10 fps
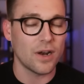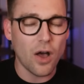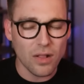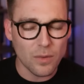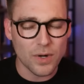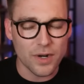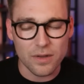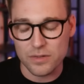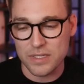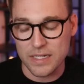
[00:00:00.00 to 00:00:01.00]
All I want to
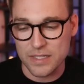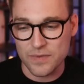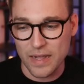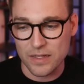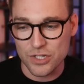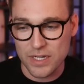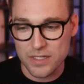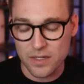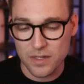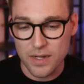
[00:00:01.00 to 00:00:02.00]
know is that it's valid
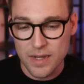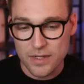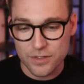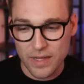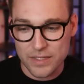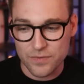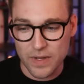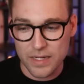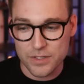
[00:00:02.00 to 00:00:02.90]
JSON, so that's fine.